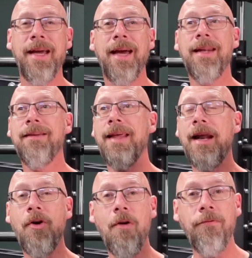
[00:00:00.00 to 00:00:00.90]
and
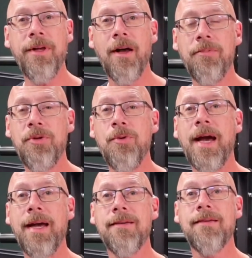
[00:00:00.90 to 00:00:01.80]
that'll hopefully help you
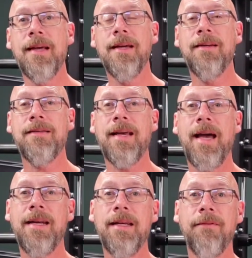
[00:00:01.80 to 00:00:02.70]
guys
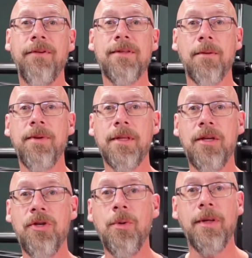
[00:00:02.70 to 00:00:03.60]
decide if it's something that
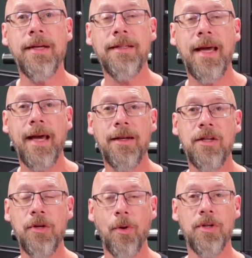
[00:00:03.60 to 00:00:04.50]
you would like to add
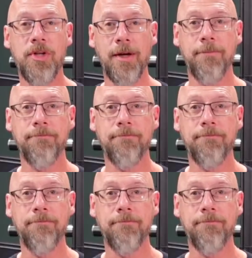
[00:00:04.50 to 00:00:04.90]
to your gym.